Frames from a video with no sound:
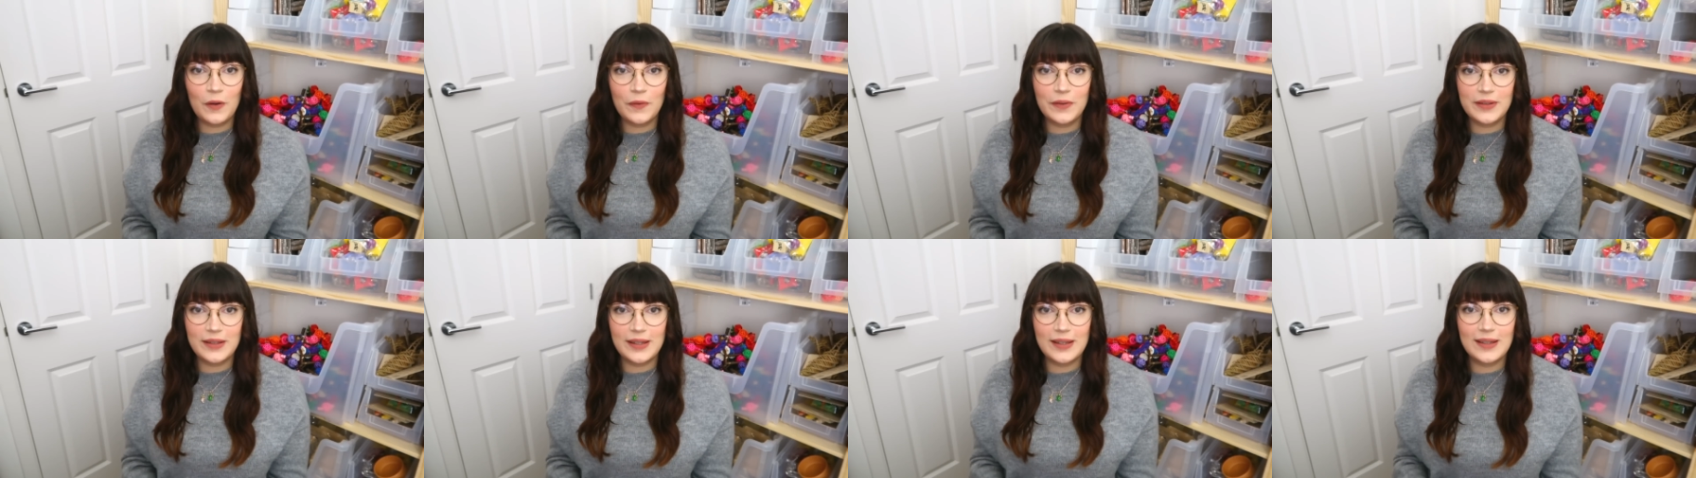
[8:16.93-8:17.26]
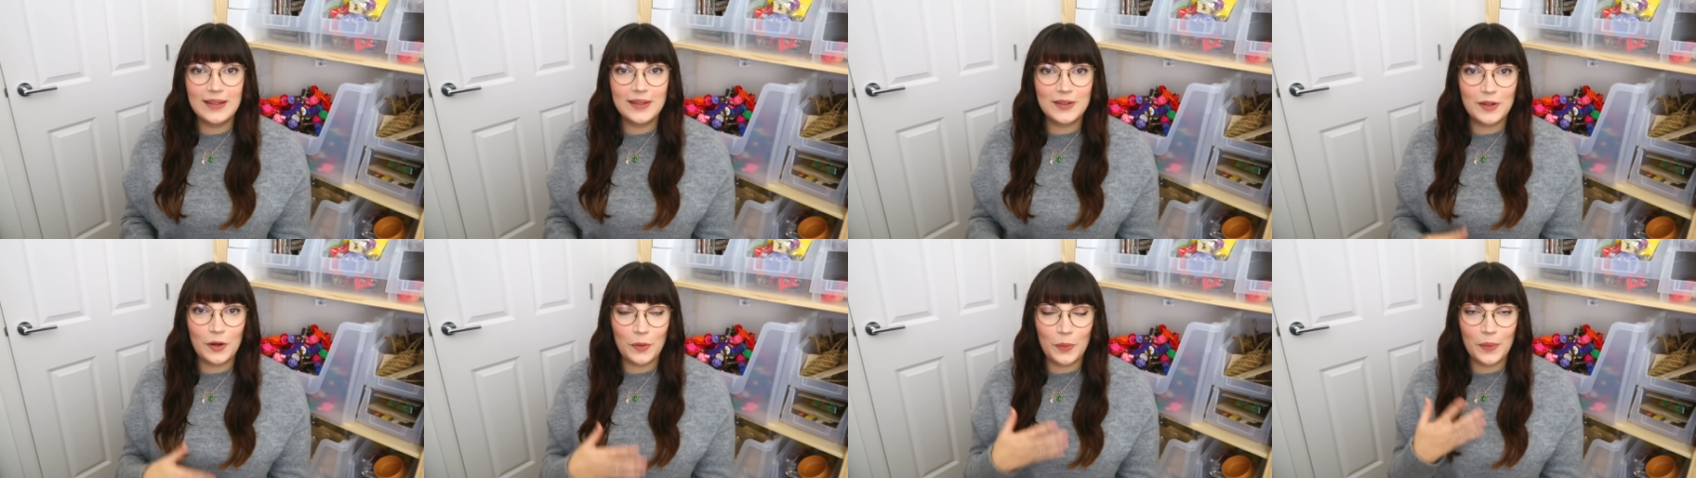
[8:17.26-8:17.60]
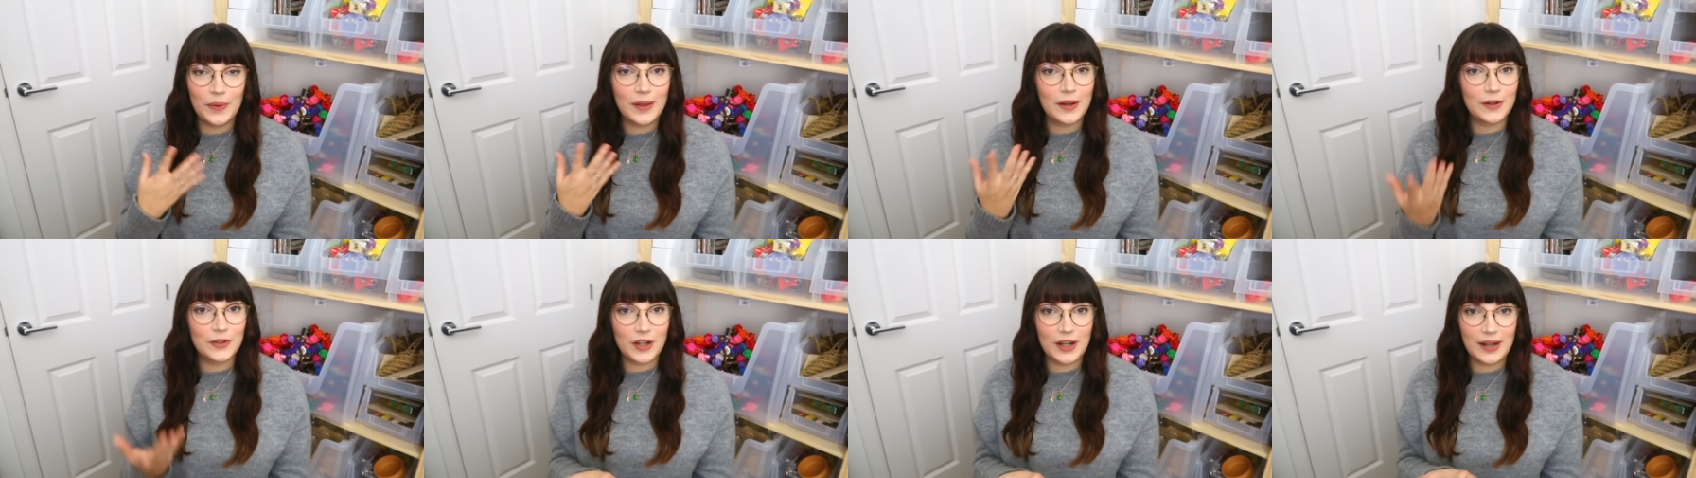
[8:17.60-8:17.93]
Obviously it's not
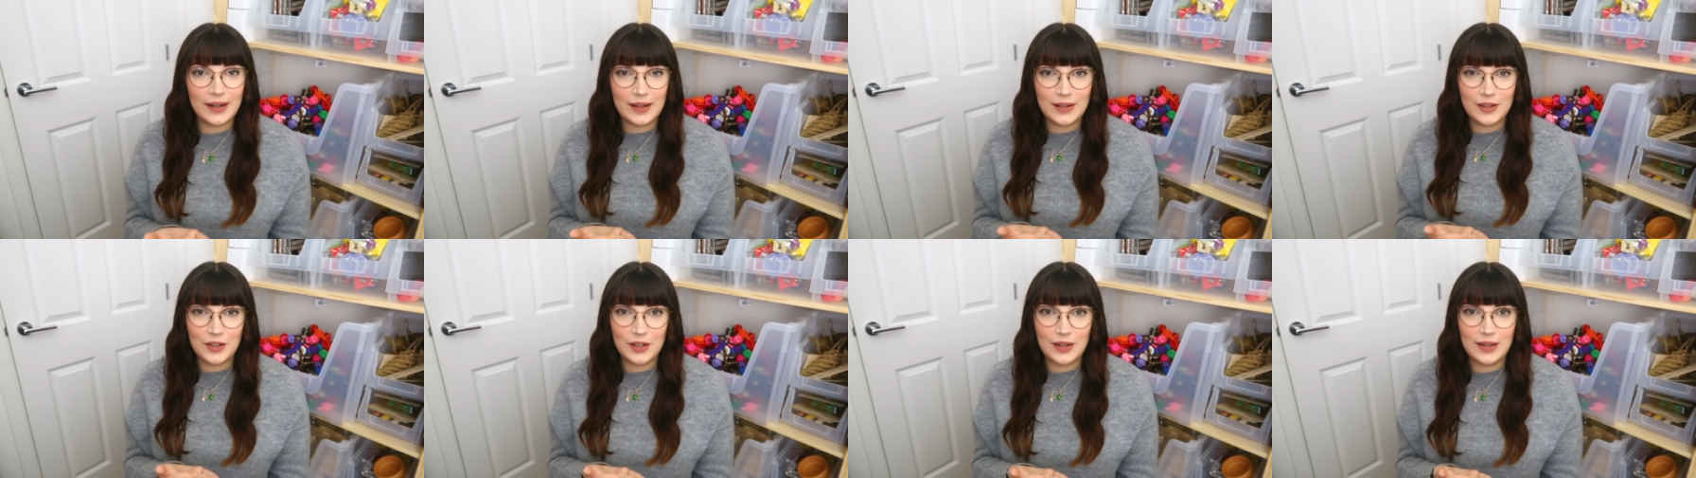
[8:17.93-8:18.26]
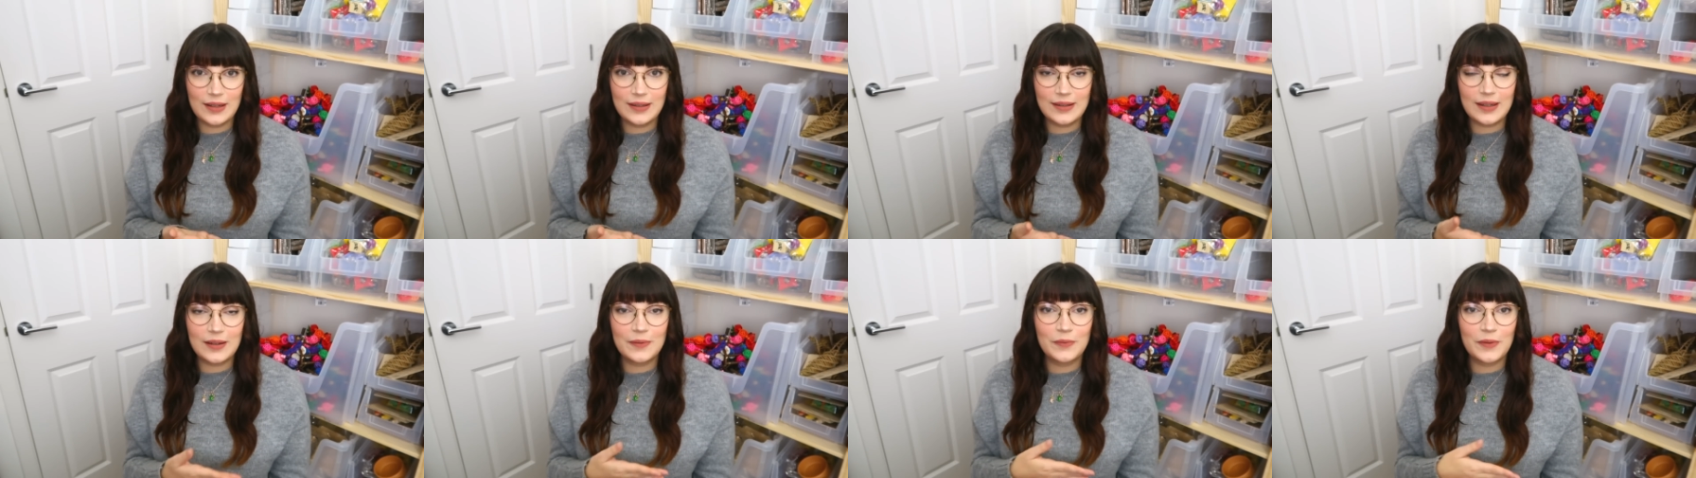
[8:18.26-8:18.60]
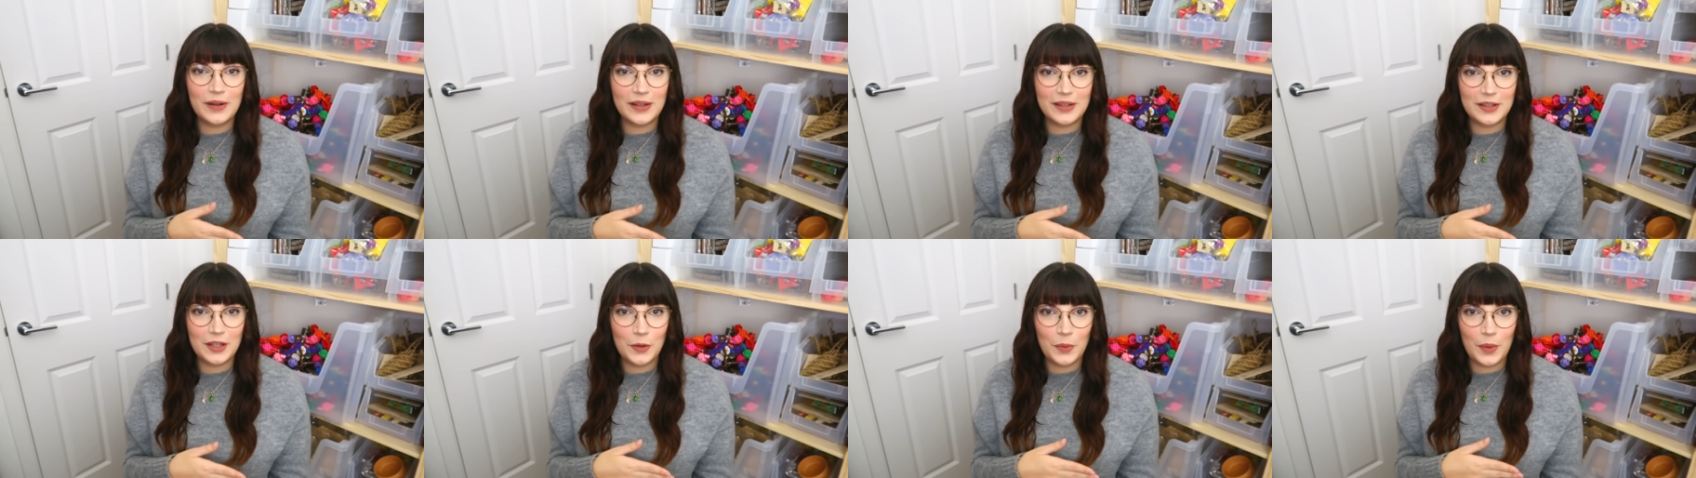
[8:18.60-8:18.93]
without challenges, and
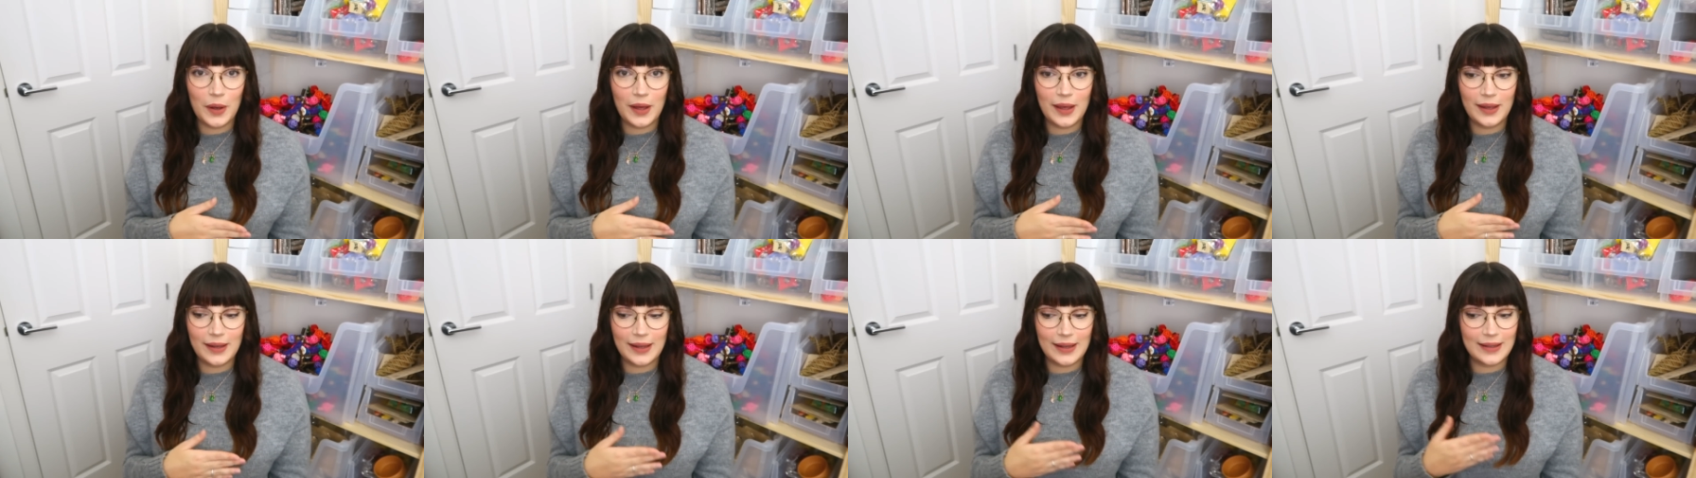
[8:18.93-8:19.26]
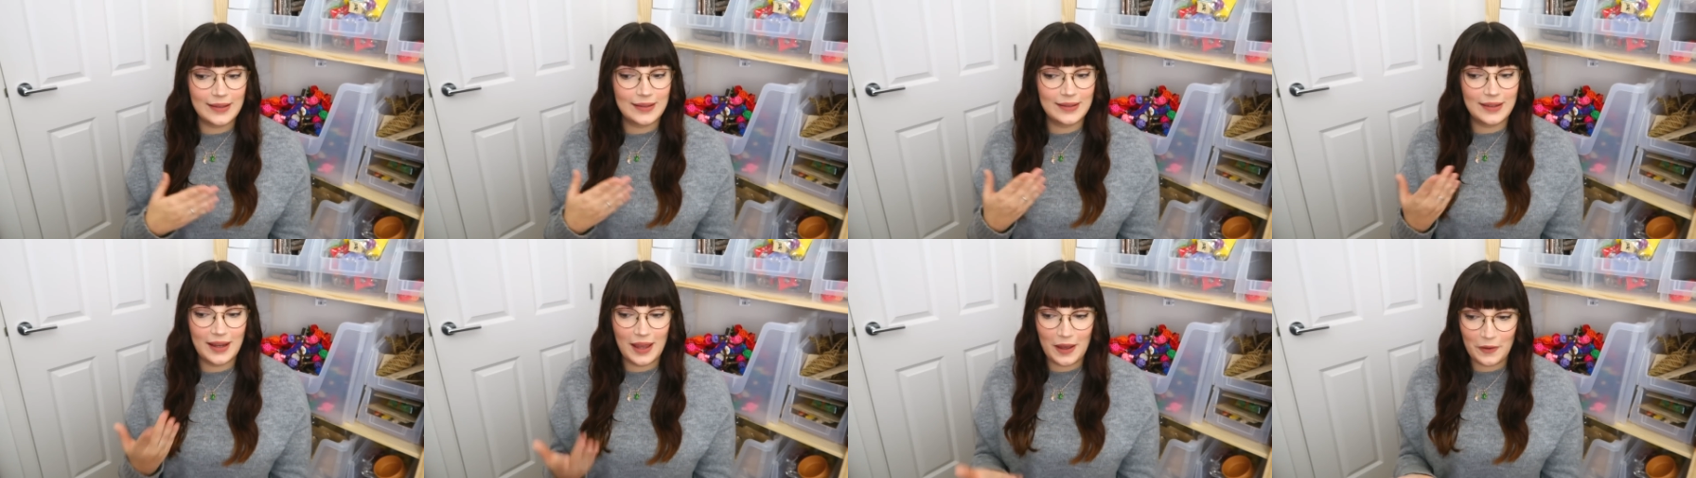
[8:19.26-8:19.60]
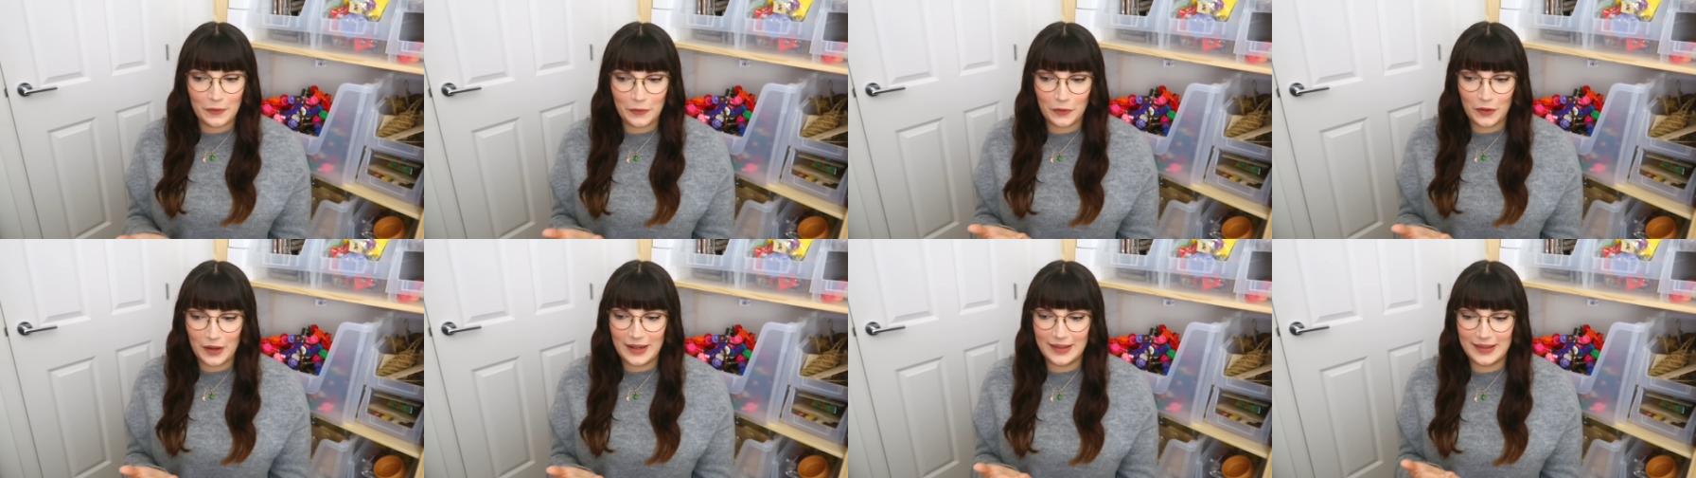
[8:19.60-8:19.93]
rescue work is
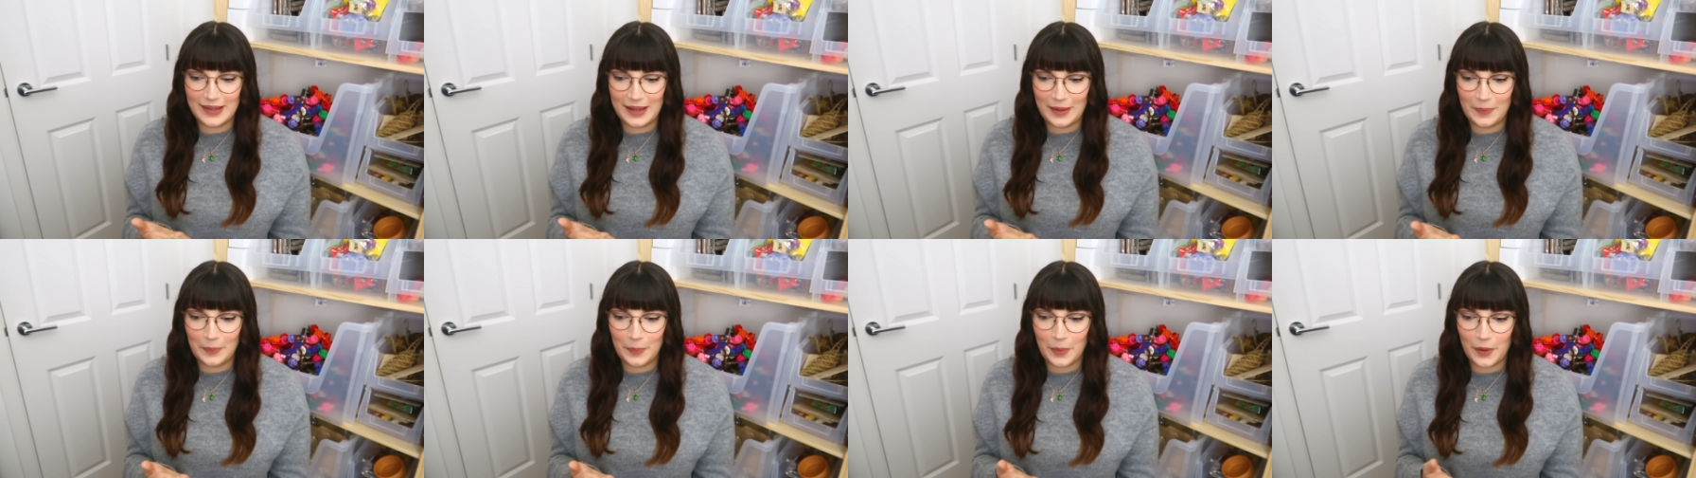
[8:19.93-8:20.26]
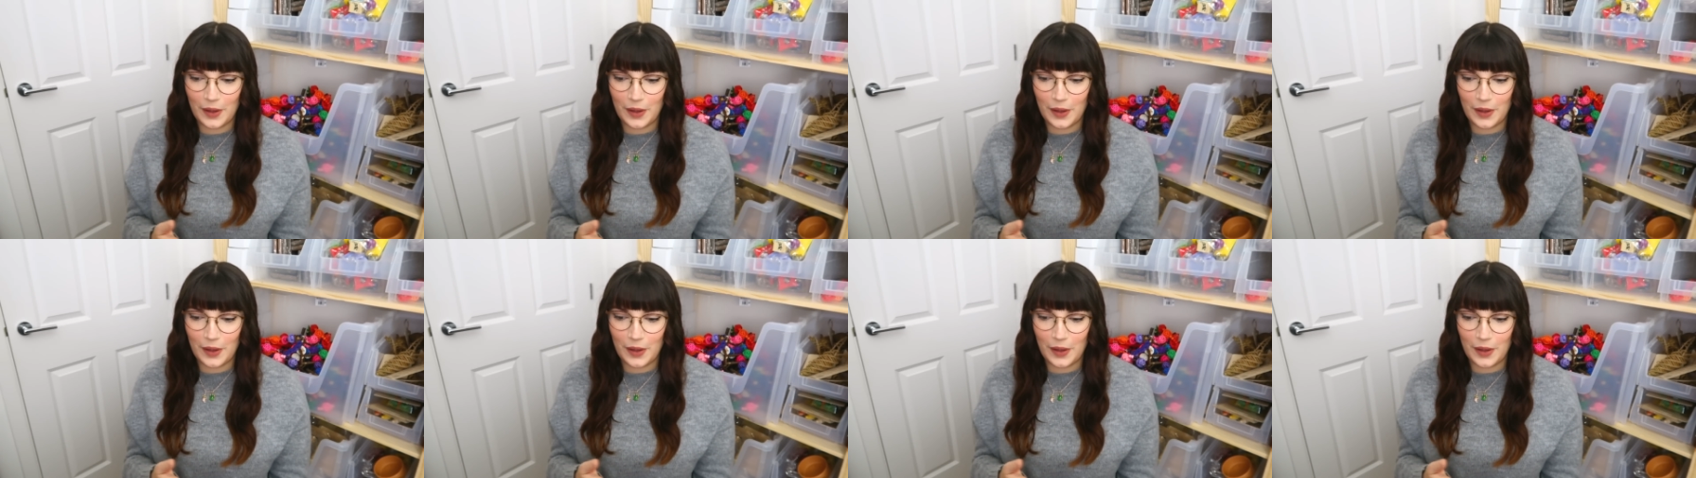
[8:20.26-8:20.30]
never easy,